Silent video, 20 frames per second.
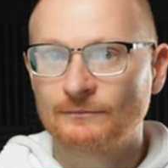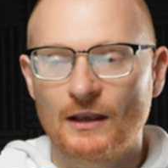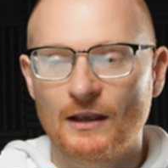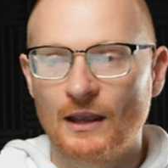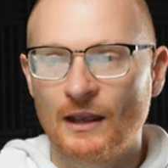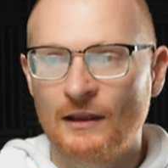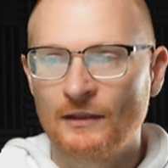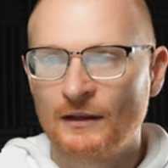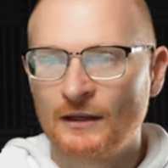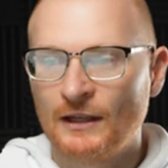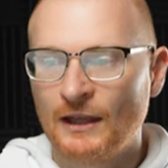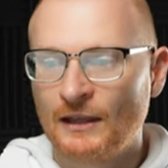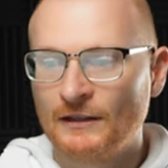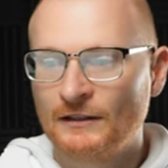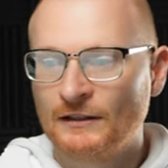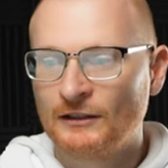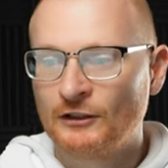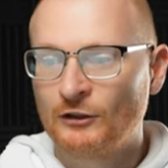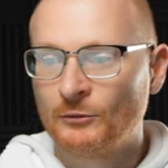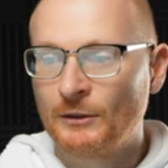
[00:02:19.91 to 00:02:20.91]
And then here's a
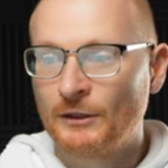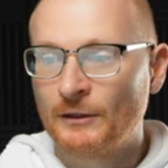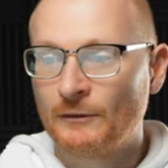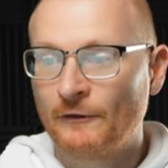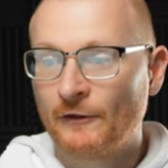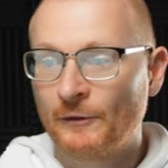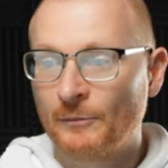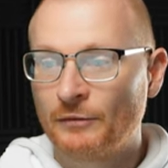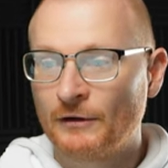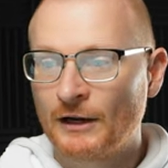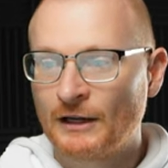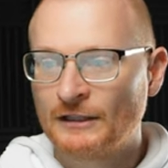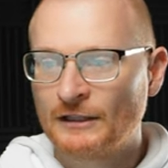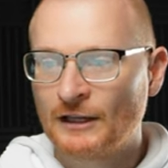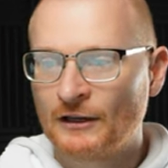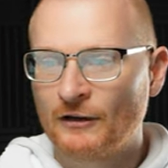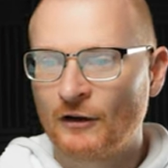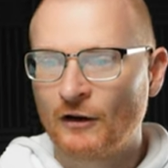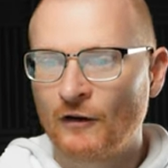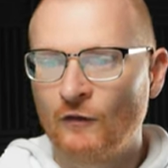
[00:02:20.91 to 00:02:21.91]
little bit of a
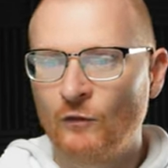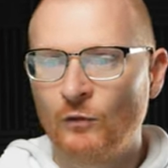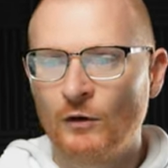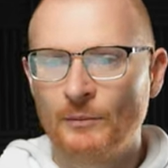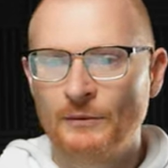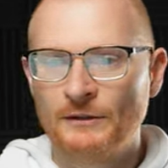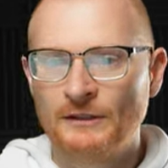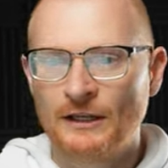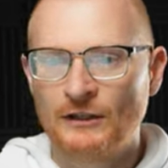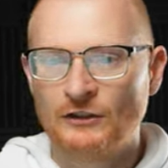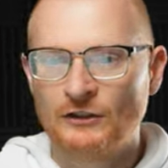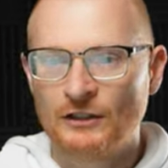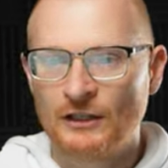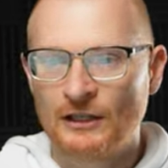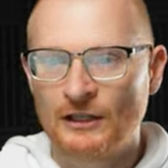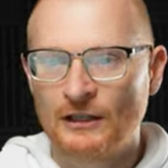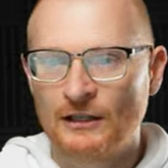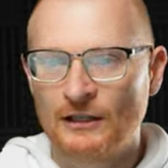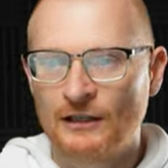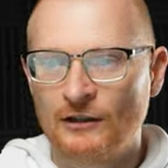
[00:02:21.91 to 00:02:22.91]
breakdown of what
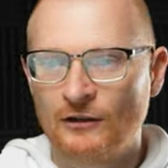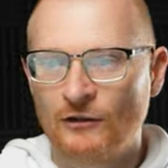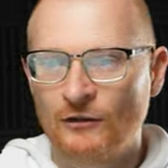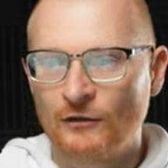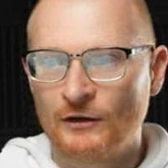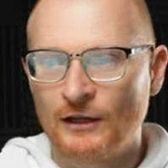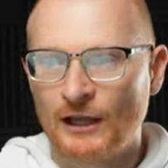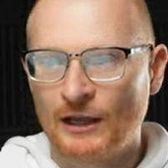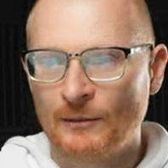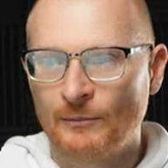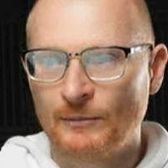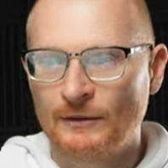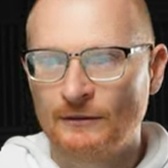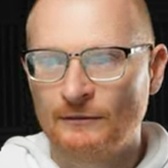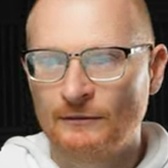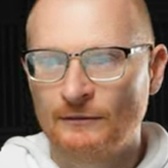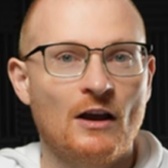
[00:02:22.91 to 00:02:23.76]
potentially could happen.